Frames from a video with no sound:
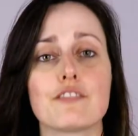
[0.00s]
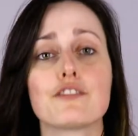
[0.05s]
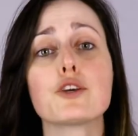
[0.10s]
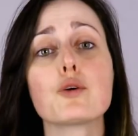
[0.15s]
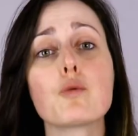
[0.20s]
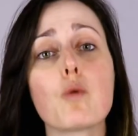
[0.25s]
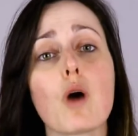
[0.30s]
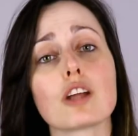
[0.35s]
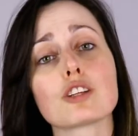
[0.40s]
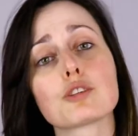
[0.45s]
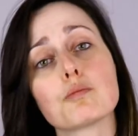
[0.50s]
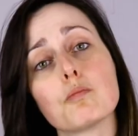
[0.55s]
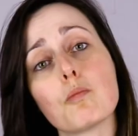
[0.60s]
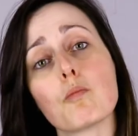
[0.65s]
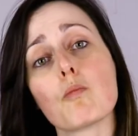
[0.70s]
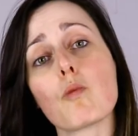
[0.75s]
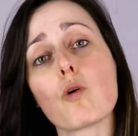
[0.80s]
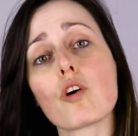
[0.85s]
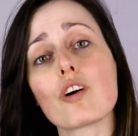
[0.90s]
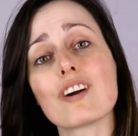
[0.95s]
If you want
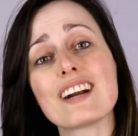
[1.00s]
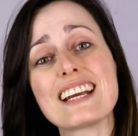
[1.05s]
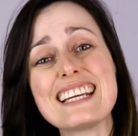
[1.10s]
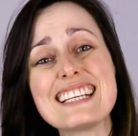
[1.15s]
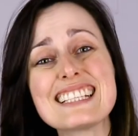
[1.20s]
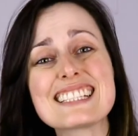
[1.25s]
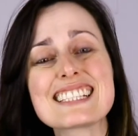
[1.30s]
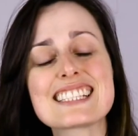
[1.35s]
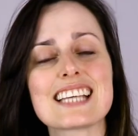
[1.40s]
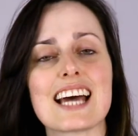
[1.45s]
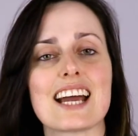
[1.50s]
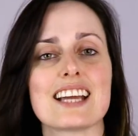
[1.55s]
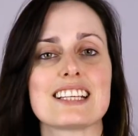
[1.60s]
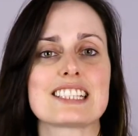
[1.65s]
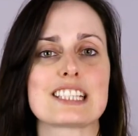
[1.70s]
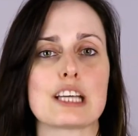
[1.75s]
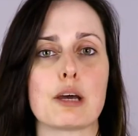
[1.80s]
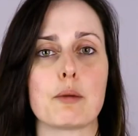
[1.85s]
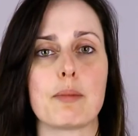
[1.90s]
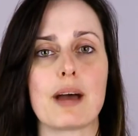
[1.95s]
more
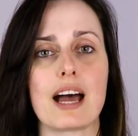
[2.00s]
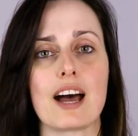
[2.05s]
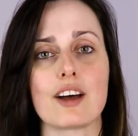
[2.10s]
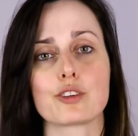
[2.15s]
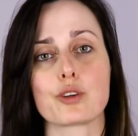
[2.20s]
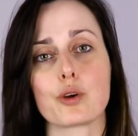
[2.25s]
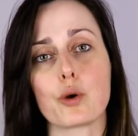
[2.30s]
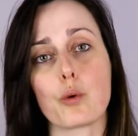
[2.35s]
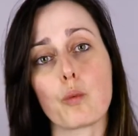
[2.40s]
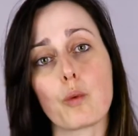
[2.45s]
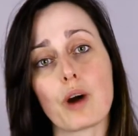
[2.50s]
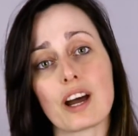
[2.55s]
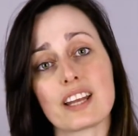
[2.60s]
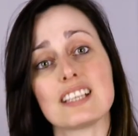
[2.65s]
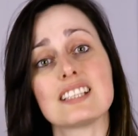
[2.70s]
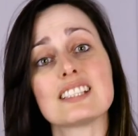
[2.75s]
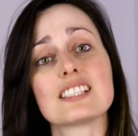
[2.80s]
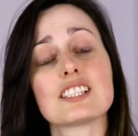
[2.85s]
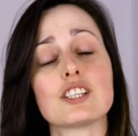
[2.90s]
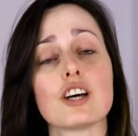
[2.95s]
insights about what
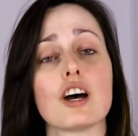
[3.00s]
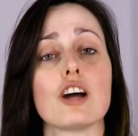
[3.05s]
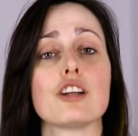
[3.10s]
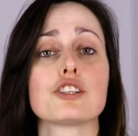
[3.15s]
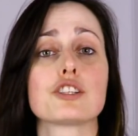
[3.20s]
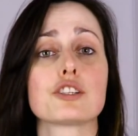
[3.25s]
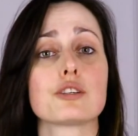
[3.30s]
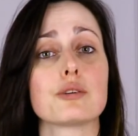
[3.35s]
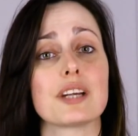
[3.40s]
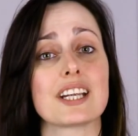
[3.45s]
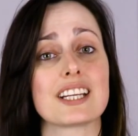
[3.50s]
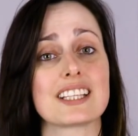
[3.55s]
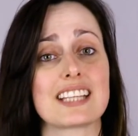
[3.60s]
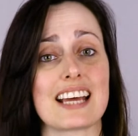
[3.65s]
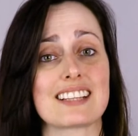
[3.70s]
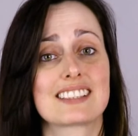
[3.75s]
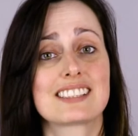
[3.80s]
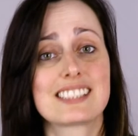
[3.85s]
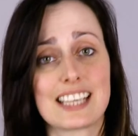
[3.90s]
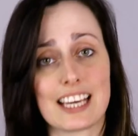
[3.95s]
is done during
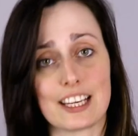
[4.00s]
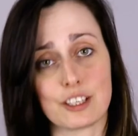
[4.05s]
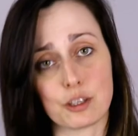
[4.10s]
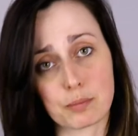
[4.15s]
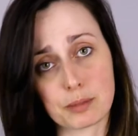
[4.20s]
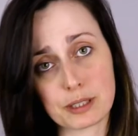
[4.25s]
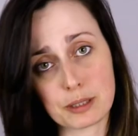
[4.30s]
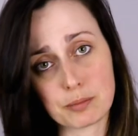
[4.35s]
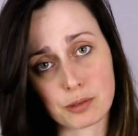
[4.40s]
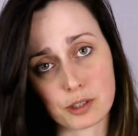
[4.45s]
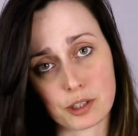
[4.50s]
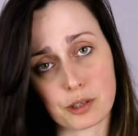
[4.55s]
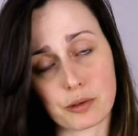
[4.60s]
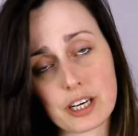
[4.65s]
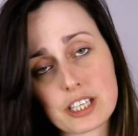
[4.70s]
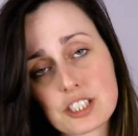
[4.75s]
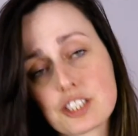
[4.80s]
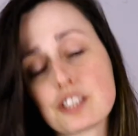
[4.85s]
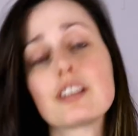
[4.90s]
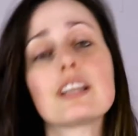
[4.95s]
that canopy
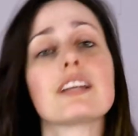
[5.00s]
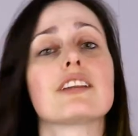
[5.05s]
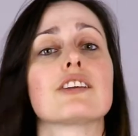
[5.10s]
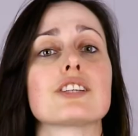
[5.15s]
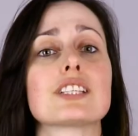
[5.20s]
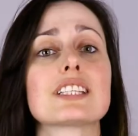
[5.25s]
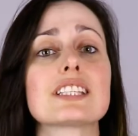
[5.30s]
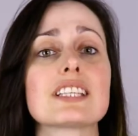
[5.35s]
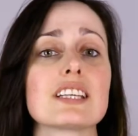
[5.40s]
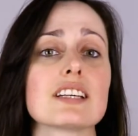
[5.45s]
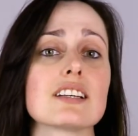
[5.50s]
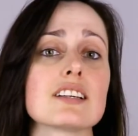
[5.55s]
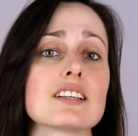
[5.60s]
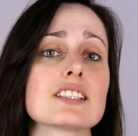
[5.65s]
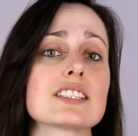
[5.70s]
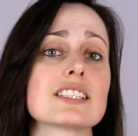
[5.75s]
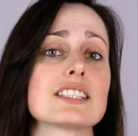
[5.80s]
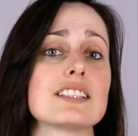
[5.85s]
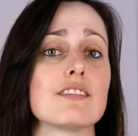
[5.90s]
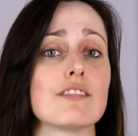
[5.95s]
progression and the
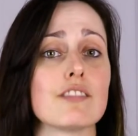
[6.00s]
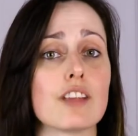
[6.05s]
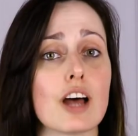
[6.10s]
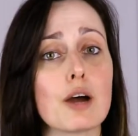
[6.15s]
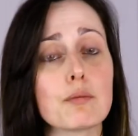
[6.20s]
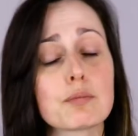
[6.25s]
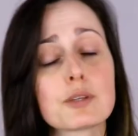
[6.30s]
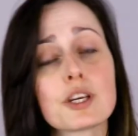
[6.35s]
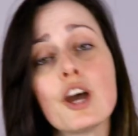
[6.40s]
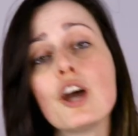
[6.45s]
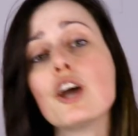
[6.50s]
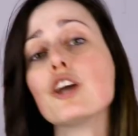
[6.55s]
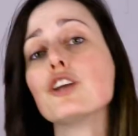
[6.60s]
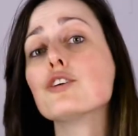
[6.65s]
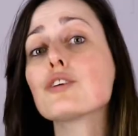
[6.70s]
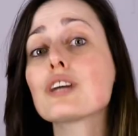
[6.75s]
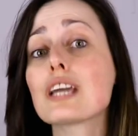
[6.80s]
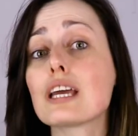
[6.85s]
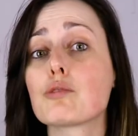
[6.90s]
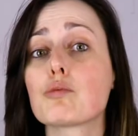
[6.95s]
skills developed,
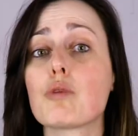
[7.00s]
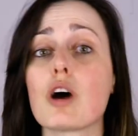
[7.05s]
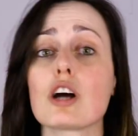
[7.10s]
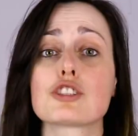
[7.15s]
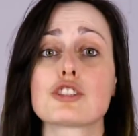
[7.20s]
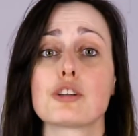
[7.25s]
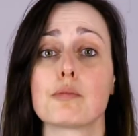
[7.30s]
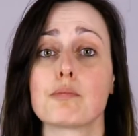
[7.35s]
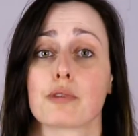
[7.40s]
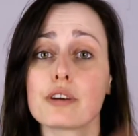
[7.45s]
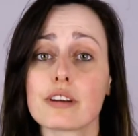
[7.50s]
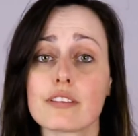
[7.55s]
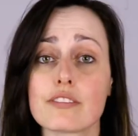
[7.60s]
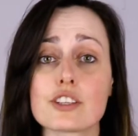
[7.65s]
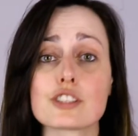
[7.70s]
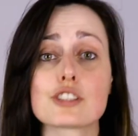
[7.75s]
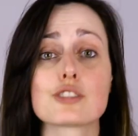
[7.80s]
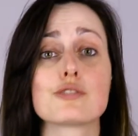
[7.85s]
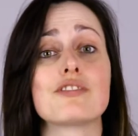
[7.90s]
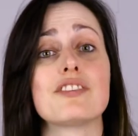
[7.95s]
you can watch the
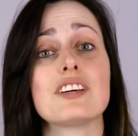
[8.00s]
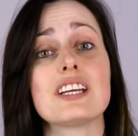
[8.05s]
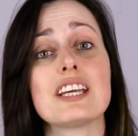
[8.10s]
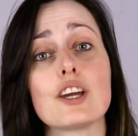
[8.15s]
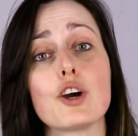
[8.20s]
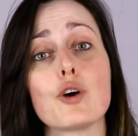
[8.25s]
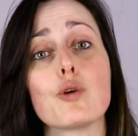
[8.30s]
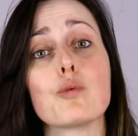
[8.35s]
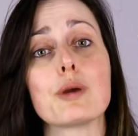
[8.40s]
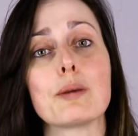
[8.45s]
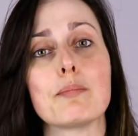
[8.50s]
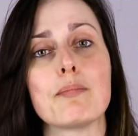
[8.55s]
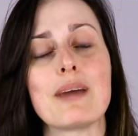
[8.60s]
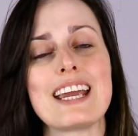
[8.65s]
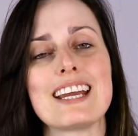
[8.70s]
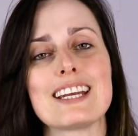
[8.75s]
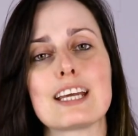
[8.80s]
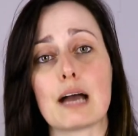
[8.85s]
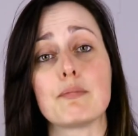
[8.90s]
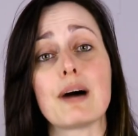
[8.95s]
previous video we
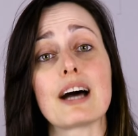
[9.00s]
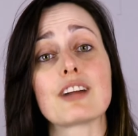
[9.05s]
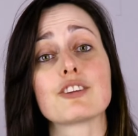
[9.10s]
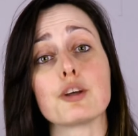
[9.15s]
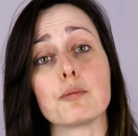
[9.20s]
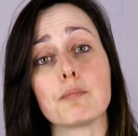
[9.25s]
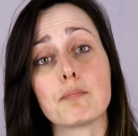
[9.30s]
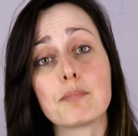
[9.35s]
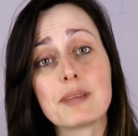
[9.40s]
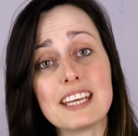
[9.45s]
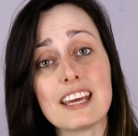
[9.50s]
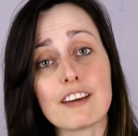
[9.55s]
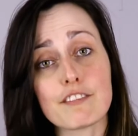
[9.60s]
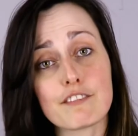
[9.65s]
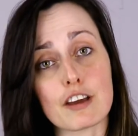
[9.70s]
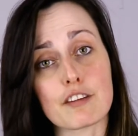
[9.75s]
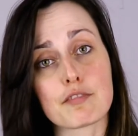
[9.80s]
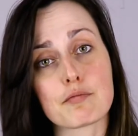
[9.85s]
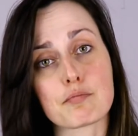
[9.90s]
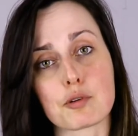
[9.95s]
made about the
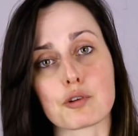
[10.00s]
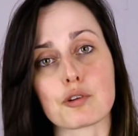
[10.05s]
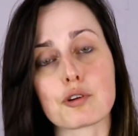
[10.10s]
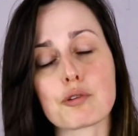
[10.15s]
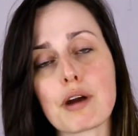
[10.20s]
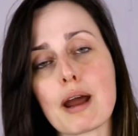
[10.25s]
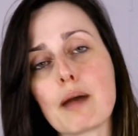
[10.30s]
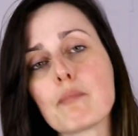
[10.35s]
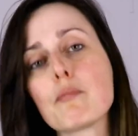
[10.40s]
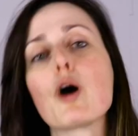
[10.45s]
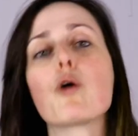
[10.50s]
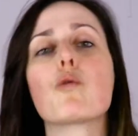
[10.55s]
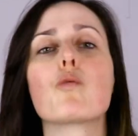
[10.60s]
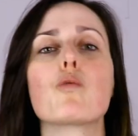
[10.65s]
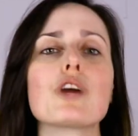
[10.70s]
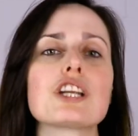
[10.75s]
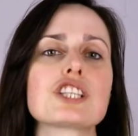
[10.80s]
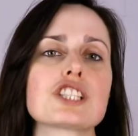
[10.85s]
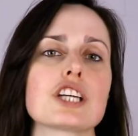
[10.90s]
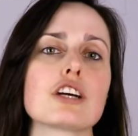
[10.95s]
PFF program,
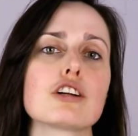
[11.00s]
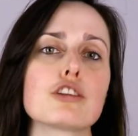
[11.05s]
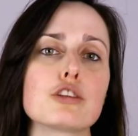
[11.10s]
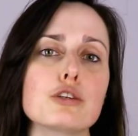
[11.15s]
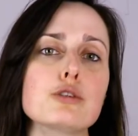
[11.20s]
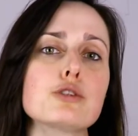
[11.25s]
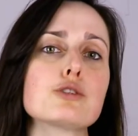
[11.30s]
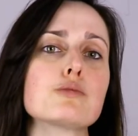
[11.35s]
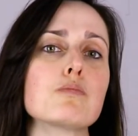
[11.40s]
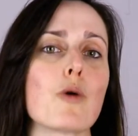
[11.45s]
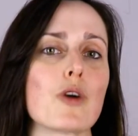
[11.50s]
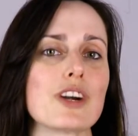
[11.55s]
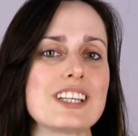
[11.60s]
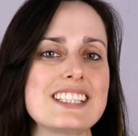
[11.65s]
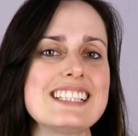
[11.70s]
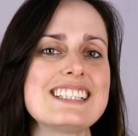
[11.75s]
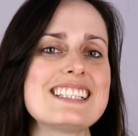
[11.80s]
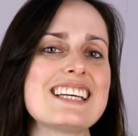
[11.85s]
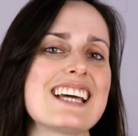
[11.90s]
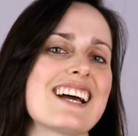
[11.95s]
which includes more
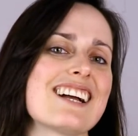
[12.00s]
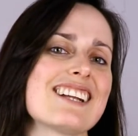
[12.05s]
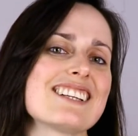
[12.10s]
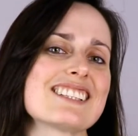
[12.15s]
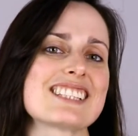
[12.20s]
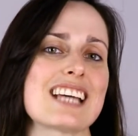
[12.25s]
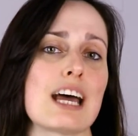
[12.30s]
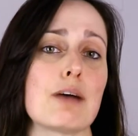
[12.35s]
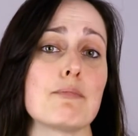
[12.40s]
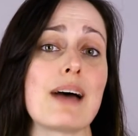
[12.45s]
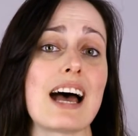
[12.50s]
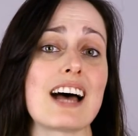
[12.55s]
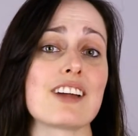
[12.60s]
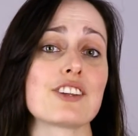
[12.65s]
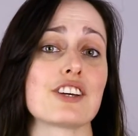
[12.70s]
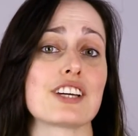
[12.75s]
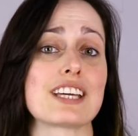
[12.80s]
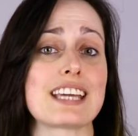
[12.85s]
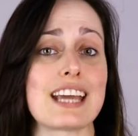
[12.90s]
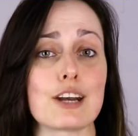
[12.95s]
details
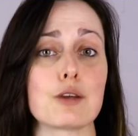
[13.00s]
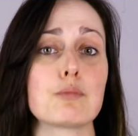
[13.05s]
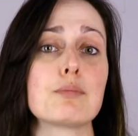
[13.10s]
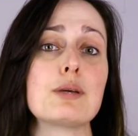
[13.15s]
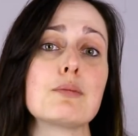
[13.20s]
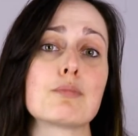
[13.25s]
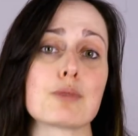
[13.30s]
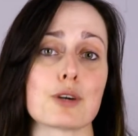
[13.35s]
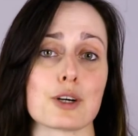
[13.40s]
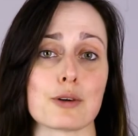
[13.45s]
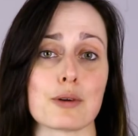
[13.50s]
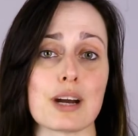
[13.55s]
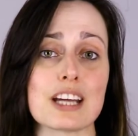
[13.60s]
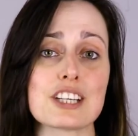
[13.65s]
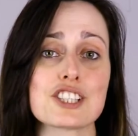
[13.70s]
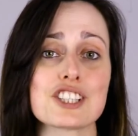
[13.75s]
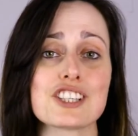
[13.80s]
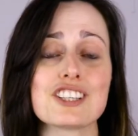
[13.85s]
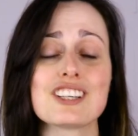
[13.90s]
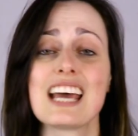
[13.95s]
about the canopy
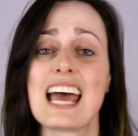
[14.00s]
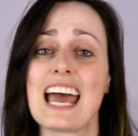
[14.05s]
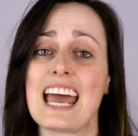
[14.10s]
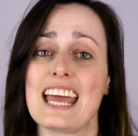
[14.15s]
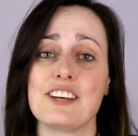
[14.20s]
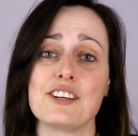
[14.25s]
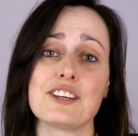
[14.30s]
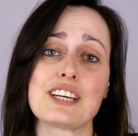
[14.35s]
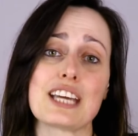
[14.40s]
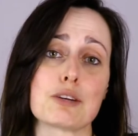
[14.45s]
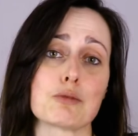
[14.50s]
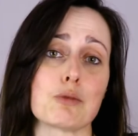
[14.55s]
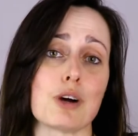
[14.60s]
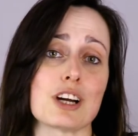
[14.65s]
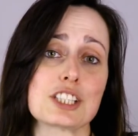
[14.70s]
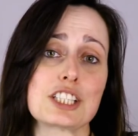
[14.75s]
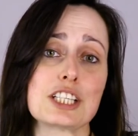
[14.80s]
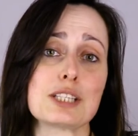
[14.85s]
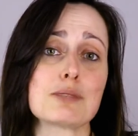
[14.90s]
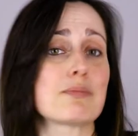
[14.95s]
progression, and you can
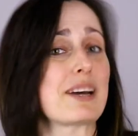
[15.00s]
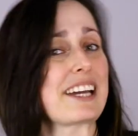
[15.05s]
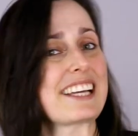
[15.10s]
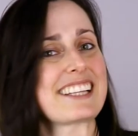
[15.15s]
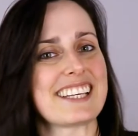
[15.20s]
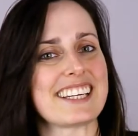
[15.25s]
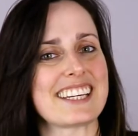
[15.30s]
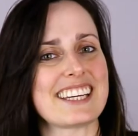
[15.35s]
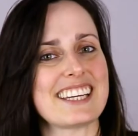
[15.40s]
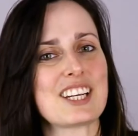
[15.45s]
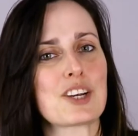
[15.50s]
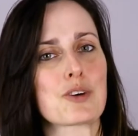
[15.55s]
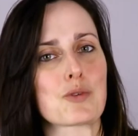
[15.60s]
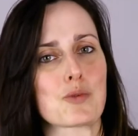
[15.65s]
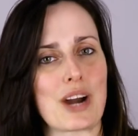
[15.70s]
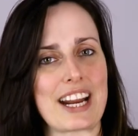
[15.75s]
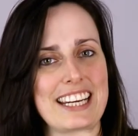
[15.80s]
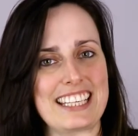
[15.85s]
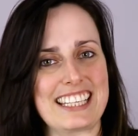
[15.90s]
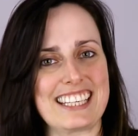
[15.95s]
watch it by clicking
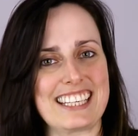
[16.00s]
right